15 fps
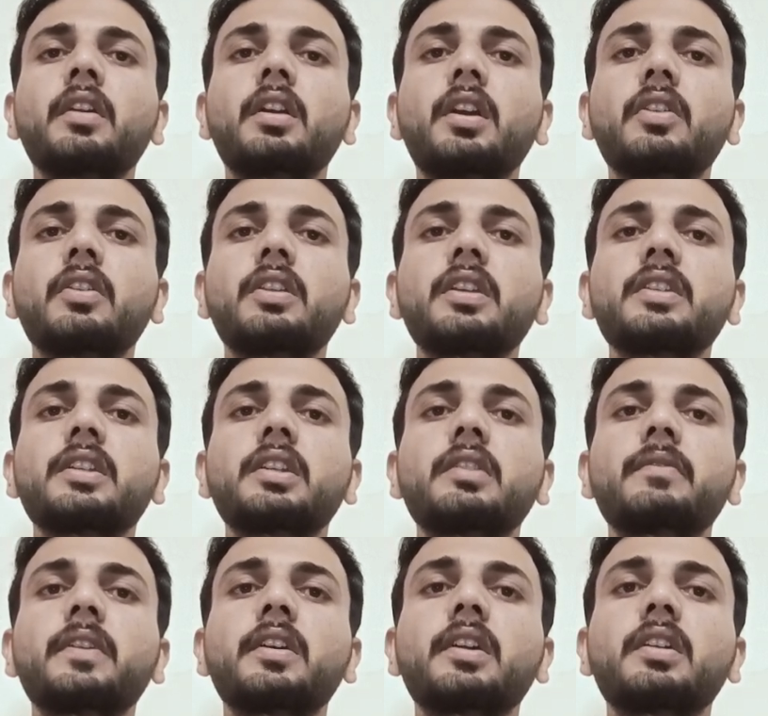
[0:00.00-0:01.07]
Another
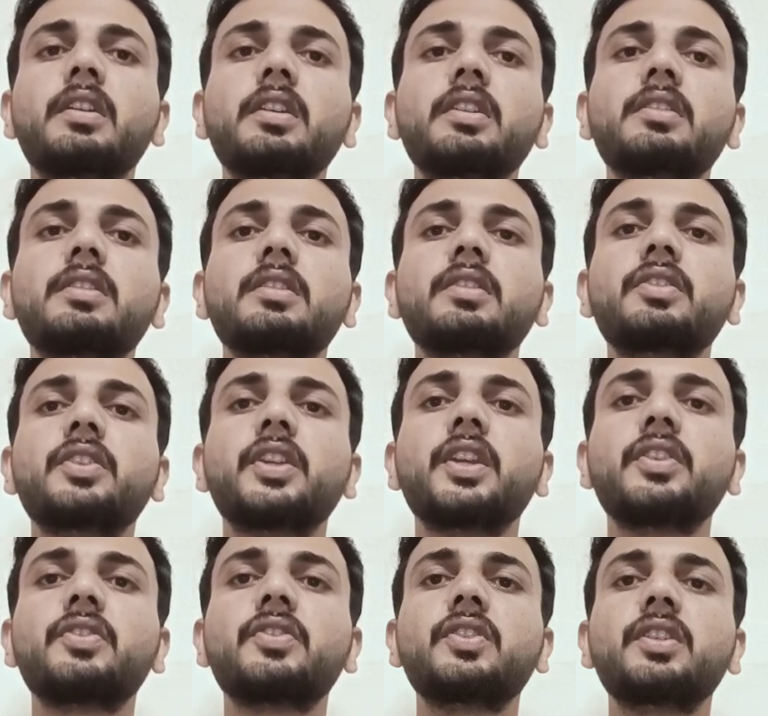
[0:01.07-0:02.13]
significant is
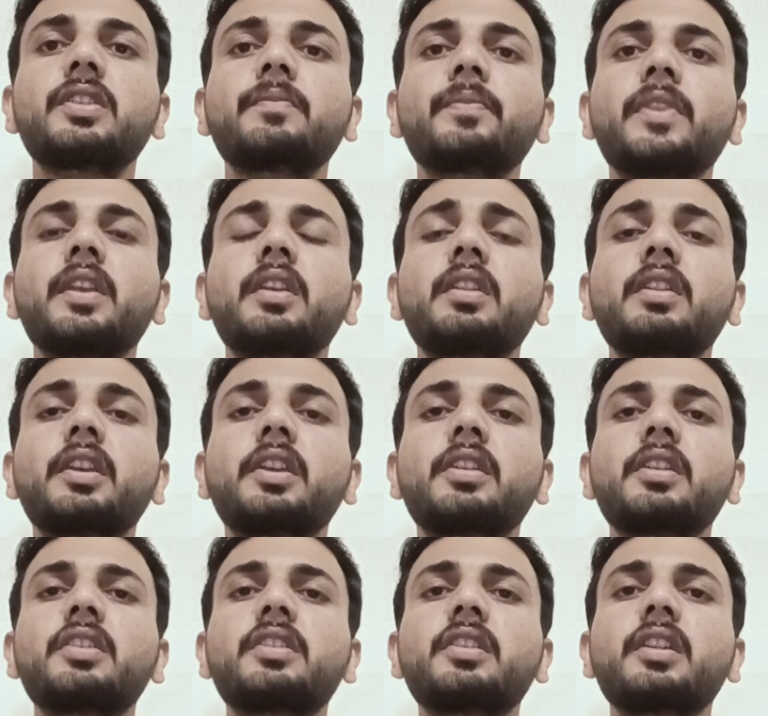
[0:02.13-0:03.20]
GHG, the
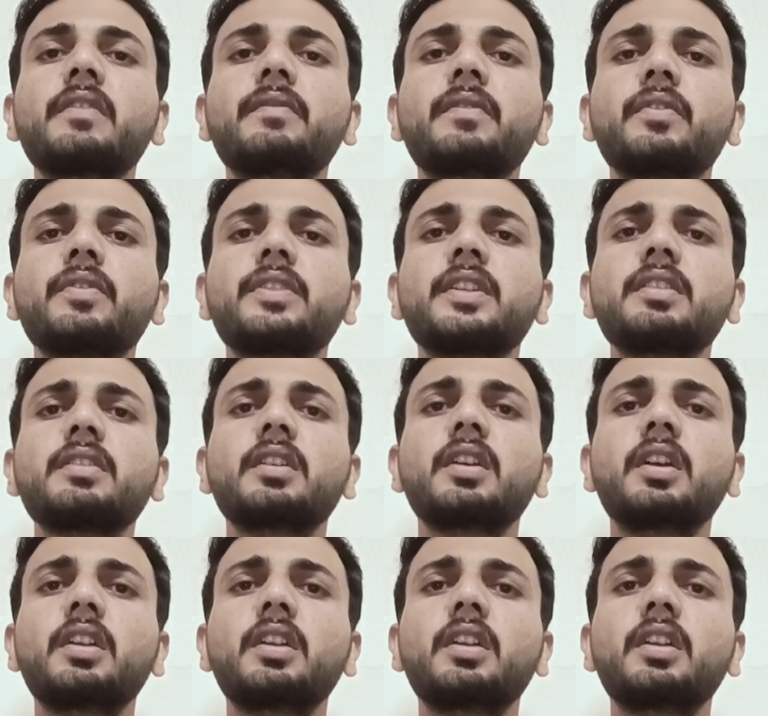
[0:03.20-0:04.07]
industrial process.